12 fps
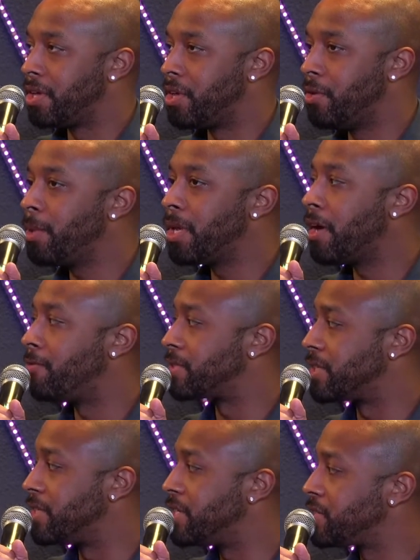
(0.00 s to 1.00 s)
human love
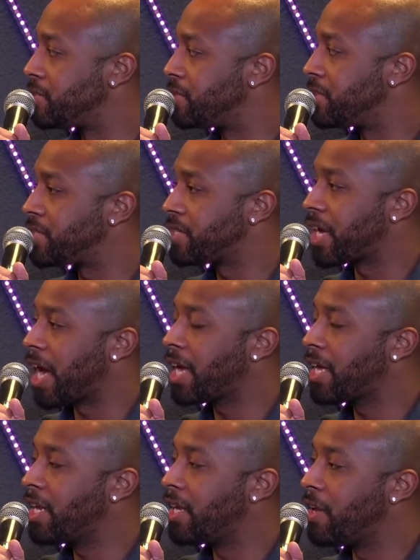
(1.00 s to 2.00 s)
is conditional. It's like
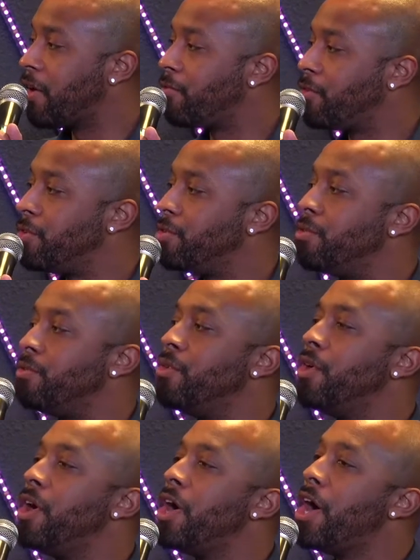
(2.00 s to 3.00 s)
I can love you
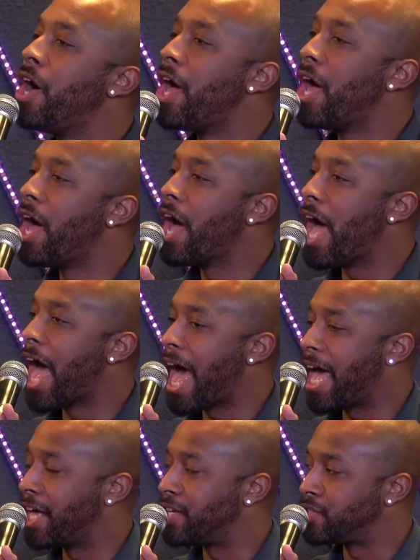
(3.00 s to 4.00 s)

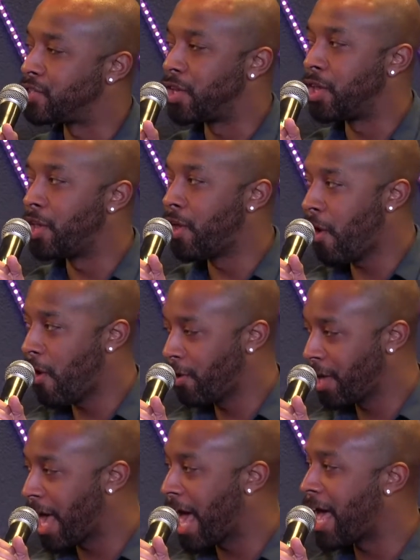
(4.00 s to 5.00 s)
as
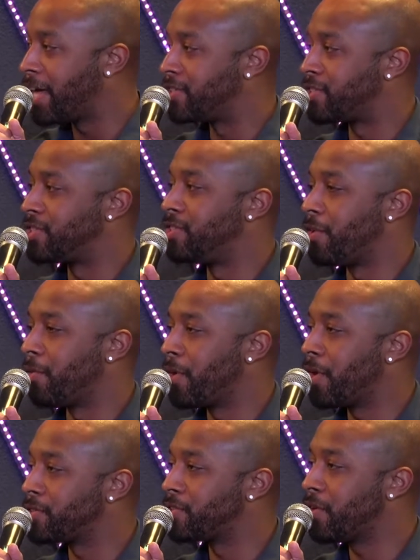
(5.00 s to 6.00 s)
long as,
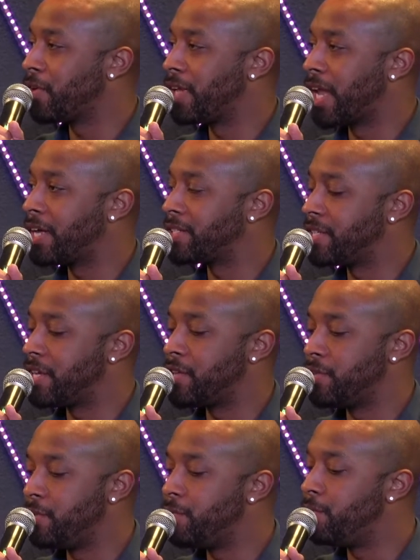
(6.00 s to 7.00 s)
there are certain lines that
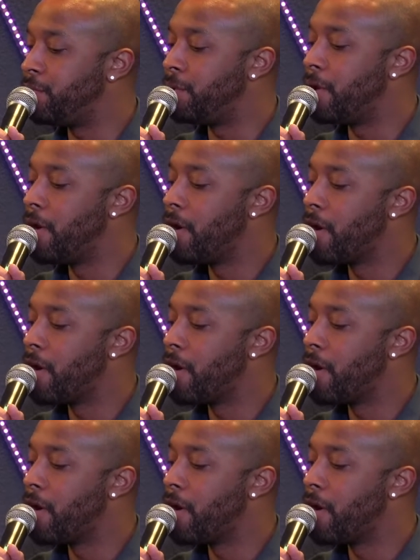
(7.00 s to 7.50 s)
you